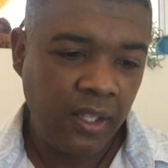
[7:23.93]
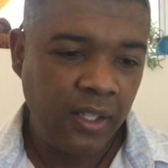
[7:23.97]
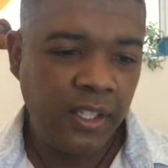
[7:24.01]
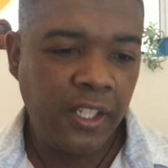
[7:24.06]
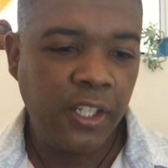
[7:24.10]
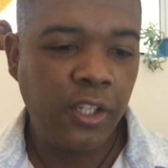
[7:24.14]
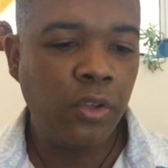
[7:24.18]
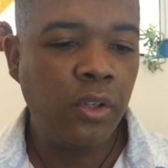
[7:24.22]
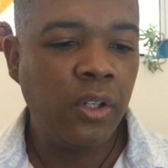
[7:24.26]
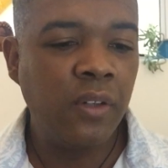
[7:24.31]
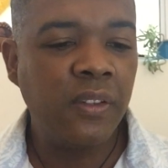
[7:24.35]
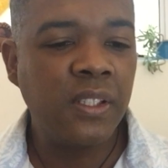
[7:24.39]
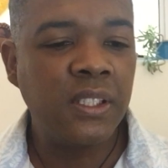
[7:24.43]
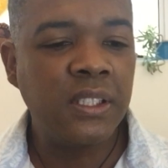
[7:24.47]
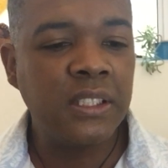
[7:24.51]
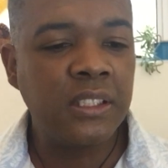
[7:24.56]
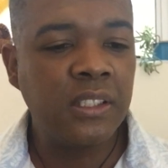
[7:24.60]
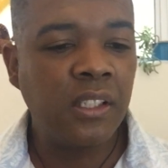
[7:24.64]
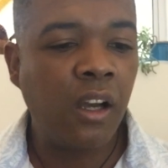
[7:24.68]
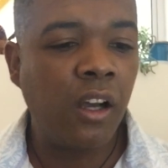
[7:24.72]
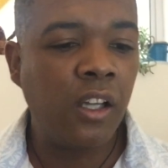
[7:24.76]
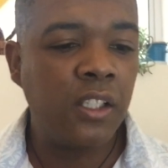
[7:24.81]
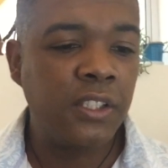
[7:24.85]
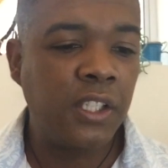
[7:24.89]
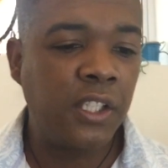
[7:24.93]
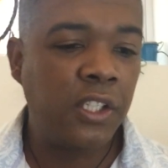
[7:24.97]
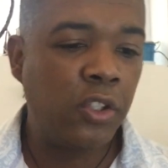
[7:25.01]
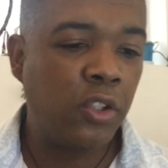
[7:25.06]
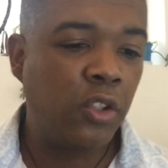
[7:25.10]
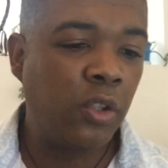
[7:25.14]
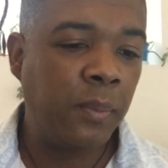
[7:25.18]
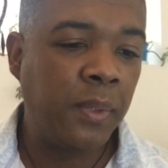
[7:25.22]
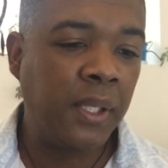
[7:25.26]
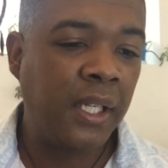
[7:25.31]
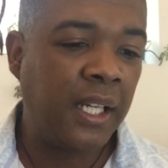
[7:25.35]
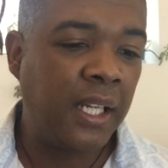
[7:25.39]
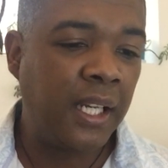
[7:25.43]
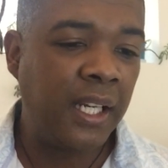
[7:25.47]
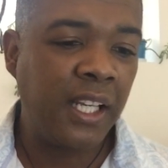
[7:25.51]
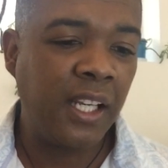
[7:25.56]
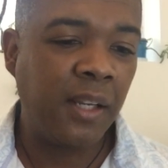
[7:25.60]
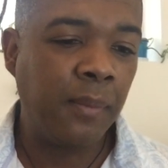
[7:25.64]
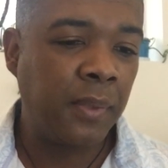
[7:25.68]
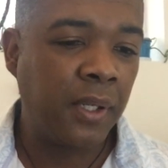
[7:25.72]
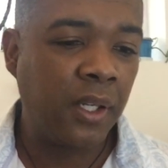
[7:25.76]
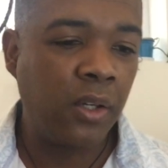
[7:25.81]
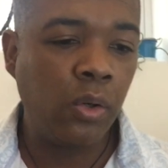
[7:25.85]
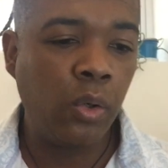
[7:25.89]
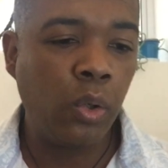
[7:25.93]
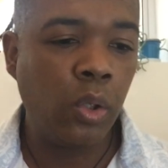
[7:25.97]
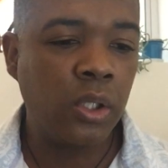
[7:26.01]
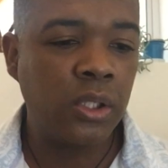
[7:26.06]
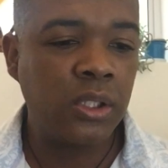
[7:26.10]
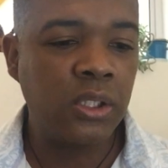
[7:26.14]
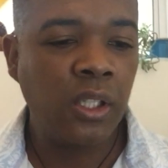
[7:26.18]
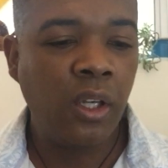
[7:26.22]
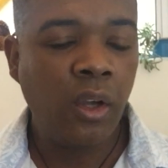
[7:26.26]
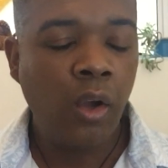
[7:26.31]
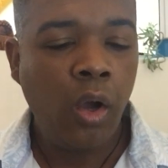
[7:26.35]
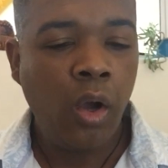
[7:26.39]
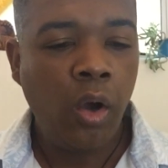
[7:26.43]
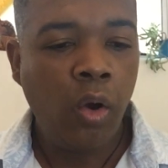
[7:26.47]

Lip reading: The universe is asking you to be clear, because